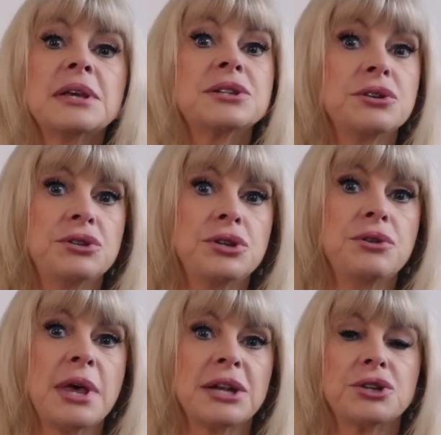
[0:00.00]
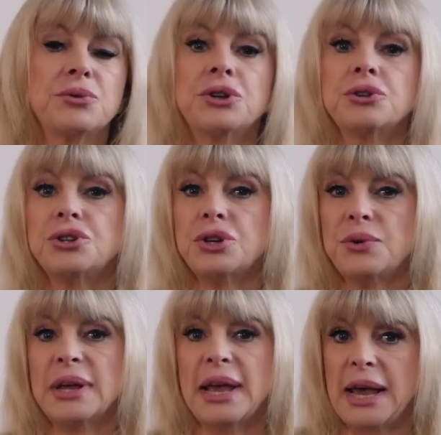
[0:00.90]
So do that too when you're
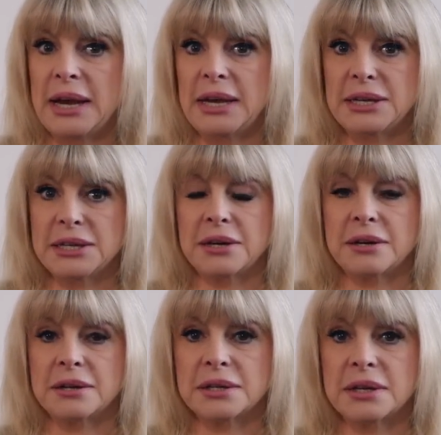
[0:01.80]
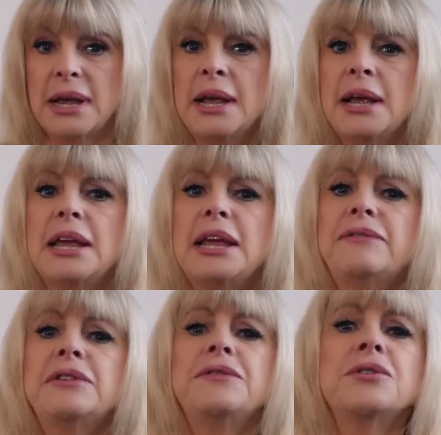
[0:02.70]
doing any task.
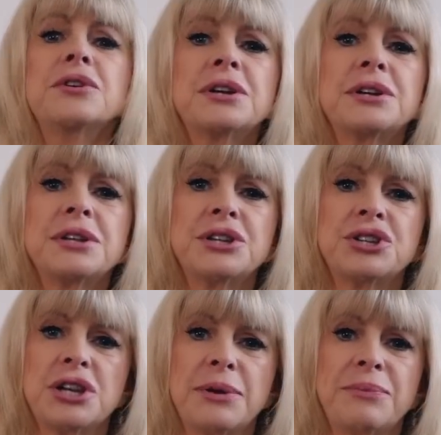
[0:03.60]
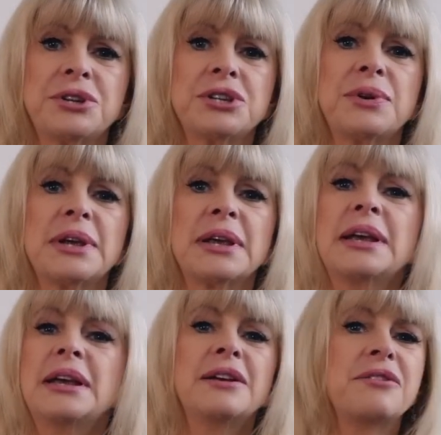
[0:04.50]
Even if you're going to the gym and doing
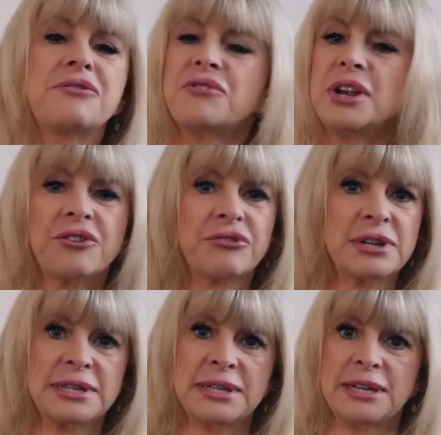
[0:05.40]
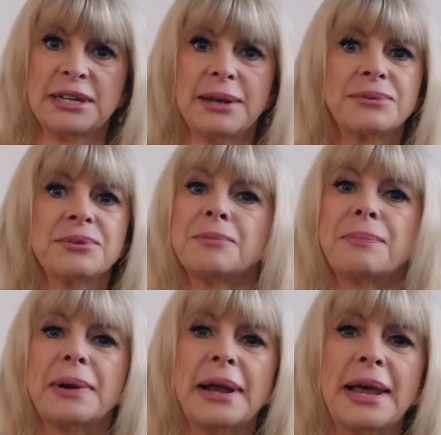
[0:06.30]
300 sit-ups or the
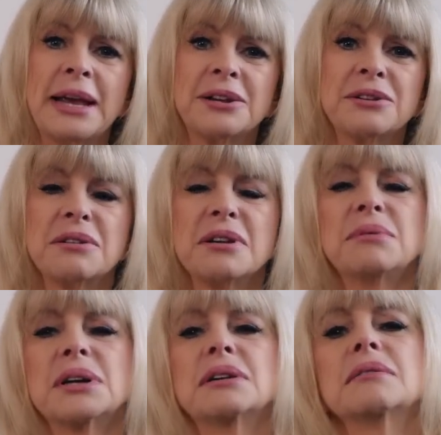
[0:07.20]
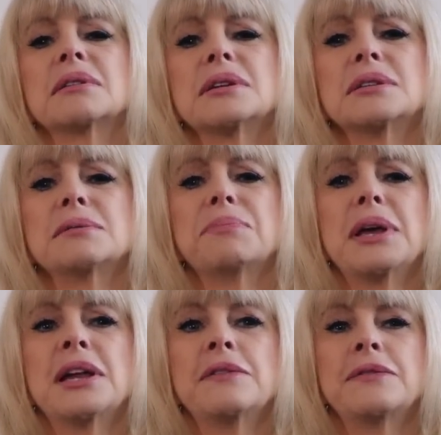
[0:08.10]
plank, don't go, oh my God, this is
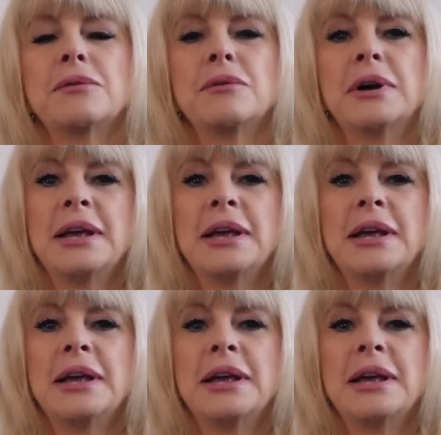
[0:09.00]
painful.